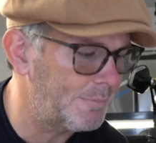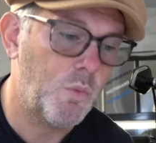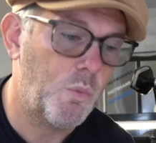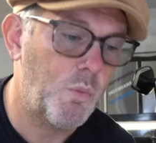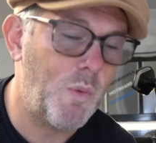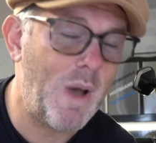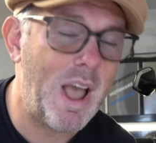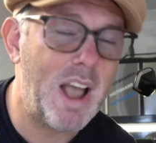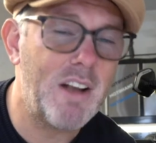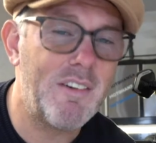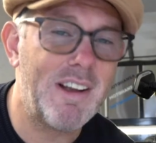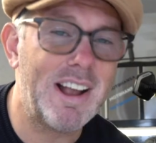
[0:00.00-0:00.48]

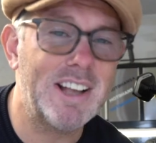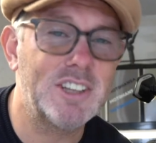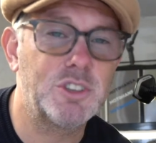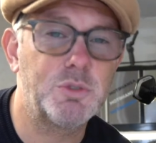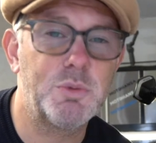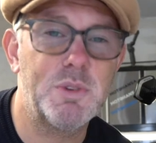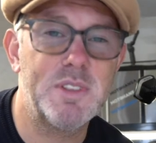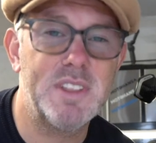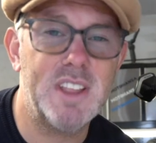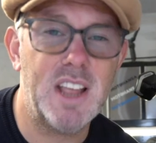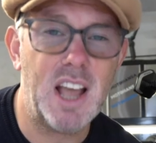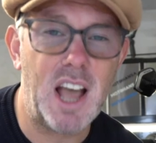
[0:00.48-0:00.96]
Whereas
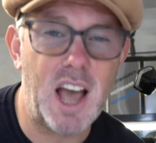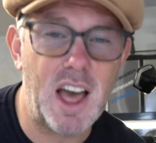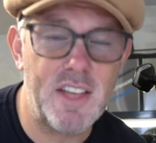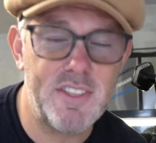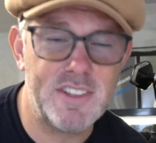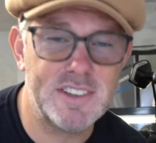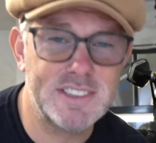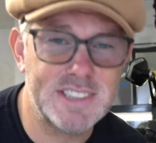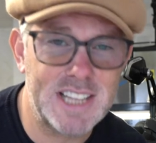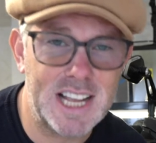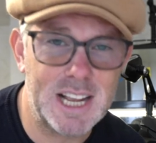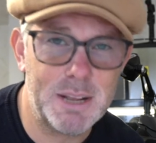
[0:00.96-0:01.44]
with the
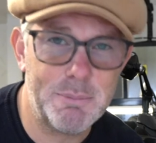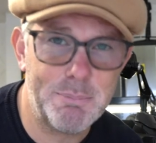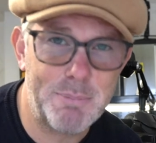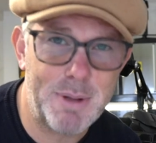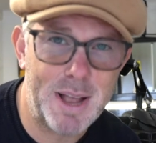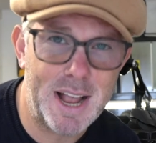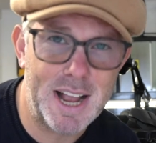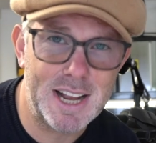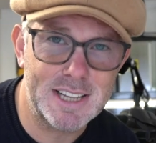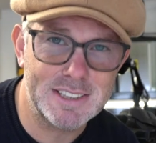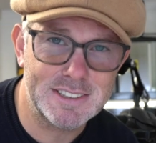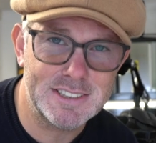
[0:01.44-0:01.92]
other tank
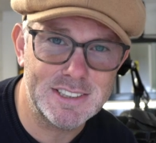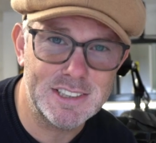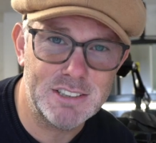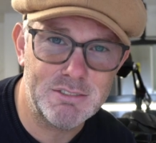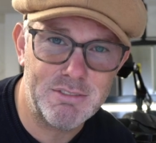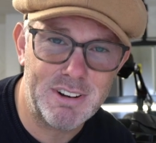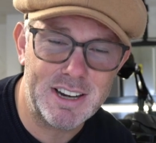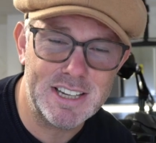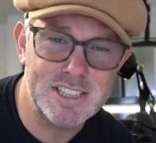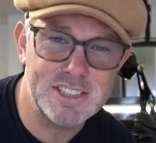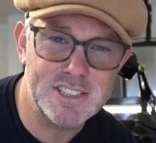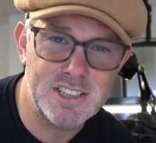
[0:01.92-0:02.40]
bags in the
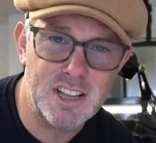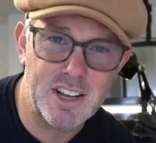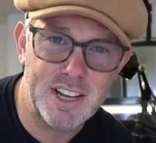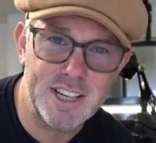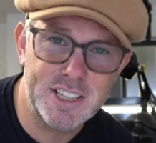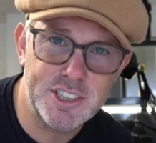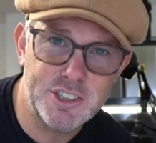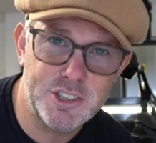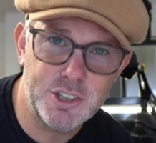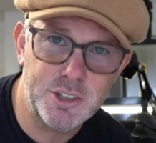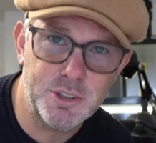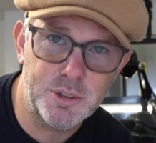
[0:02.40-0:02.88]
range that I
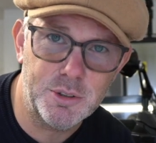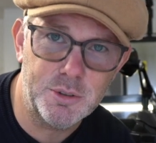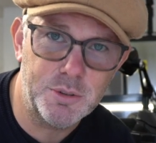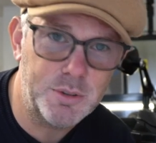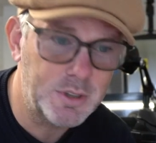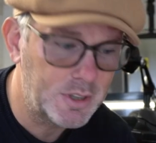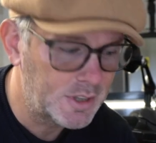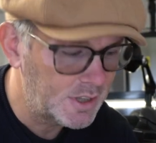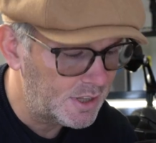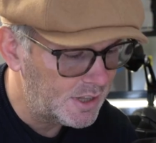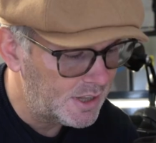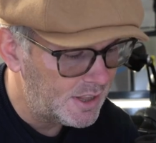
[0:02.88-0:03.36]
do,
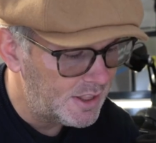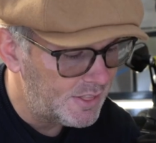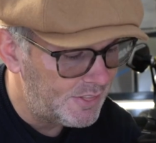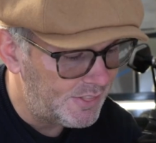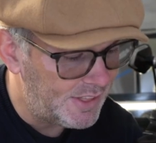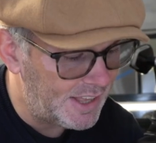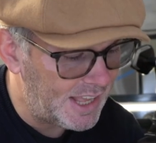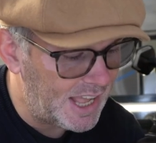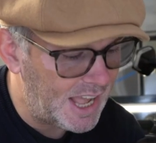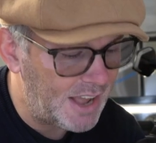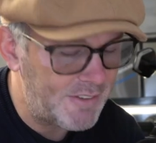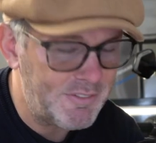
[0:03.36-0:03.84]

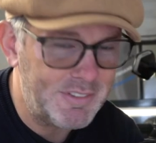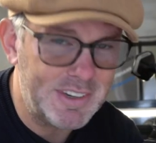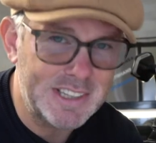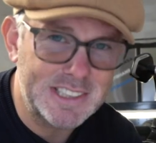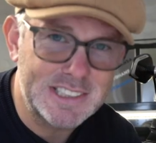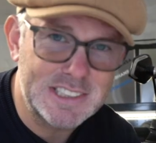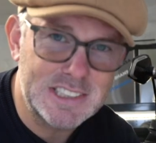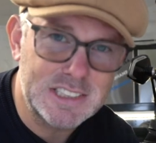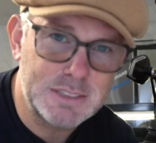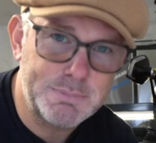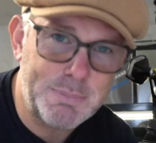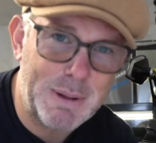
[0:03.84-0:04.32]
they have an
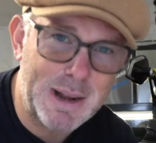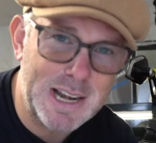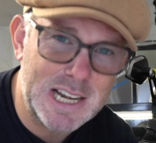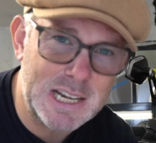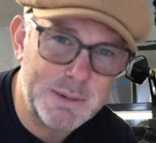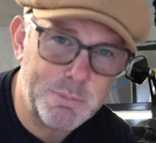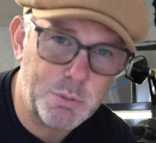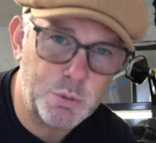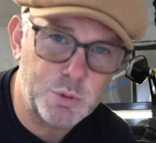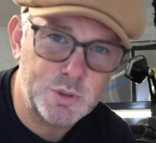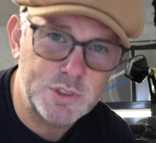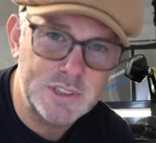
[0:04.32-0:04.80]

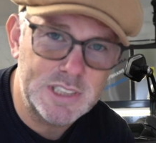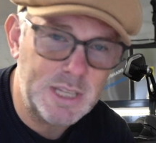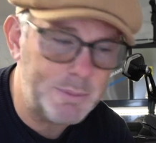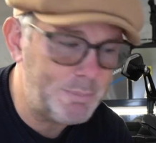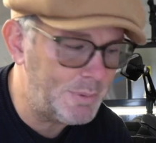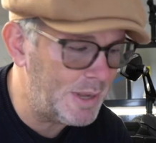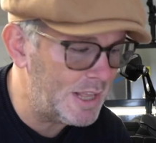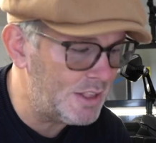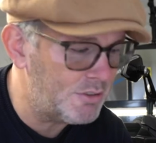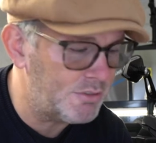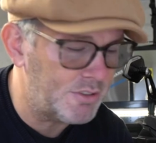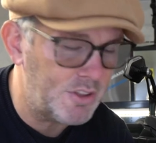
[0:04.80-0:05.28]
expandable
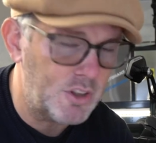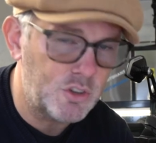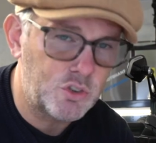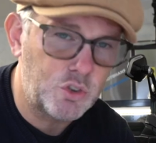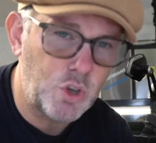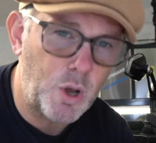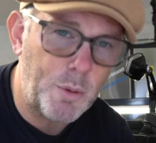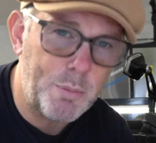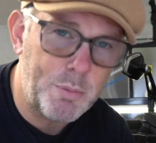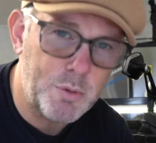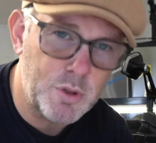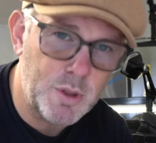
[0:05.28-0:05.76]
zip either at the
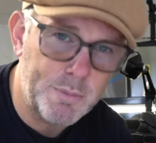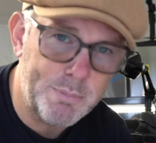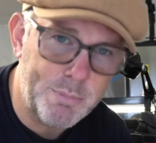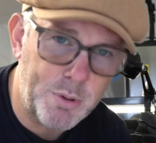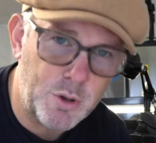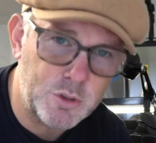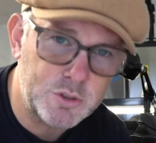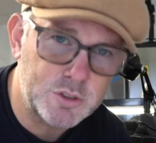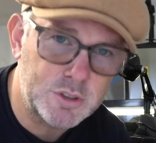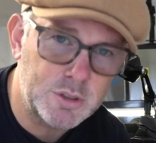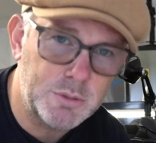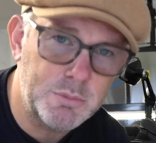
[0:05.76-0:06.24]
top or the
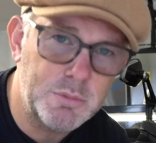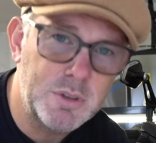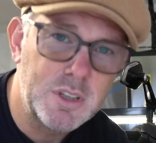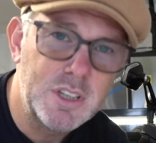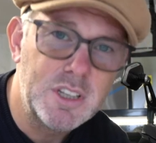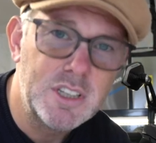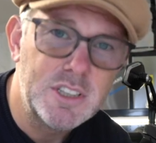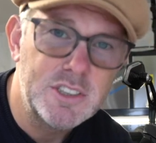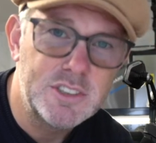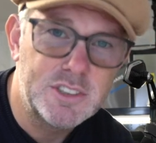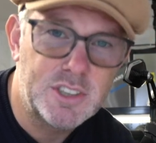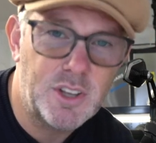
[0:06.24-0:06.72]
bottom,
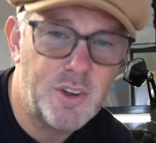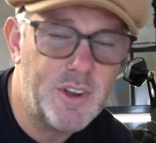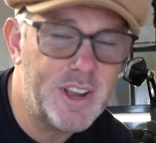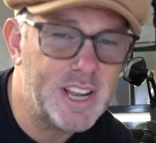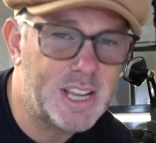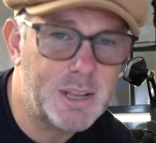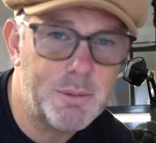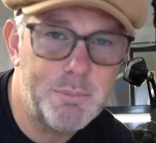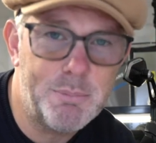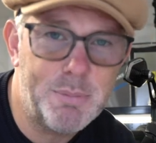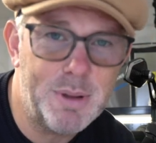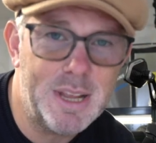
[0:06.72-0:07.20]
so it
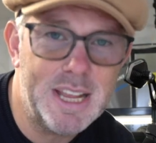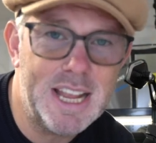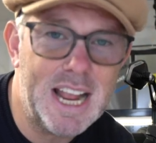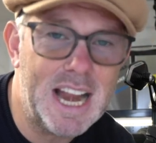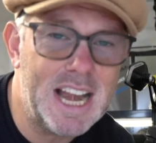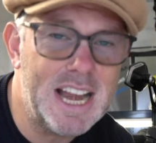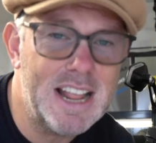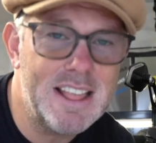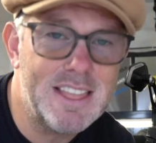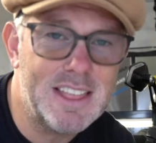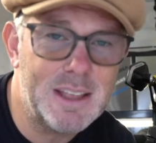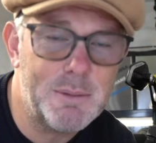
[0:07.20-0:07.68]
can be
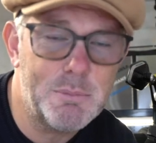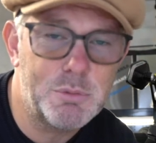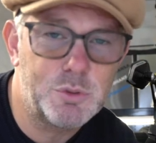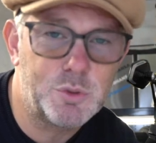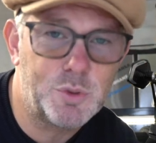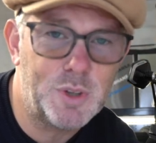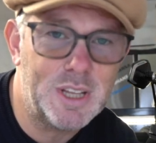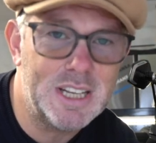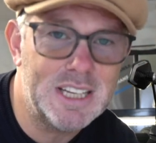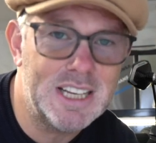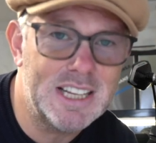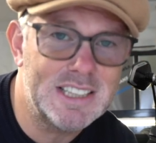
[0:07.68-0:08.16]
anything
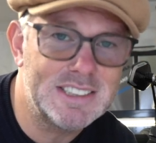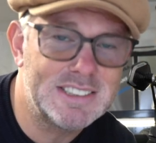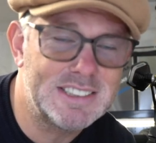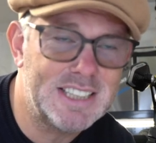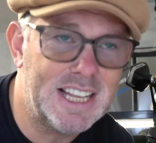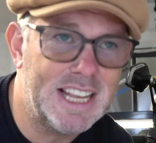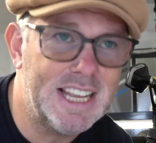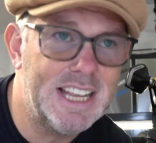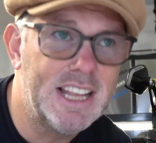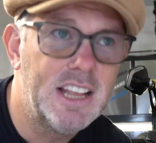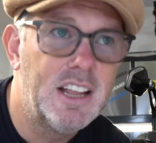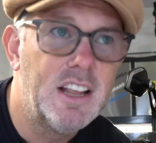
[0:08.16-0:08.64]
between, let's
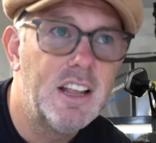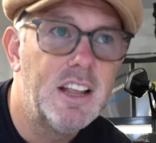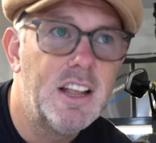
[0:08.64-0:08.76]
say,